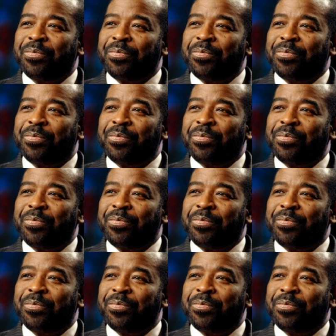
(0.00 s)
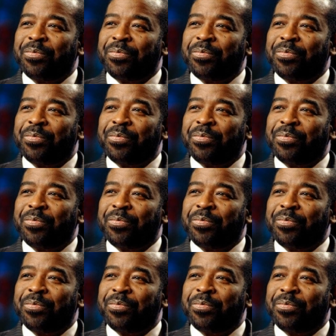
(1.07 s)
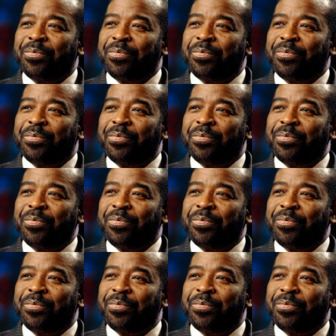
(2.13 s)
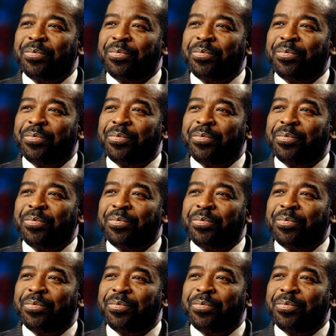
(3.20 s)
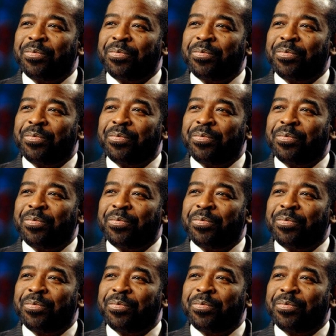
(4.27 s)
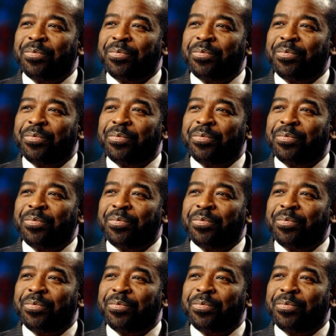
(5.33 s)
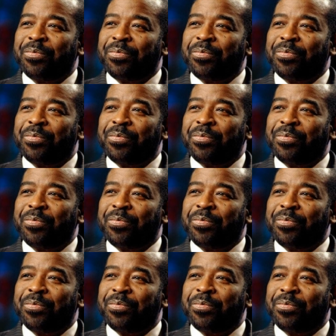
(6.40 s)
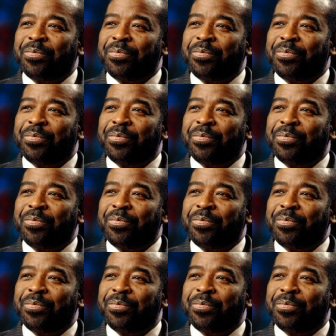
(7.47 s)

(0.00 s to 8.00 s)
[no speech]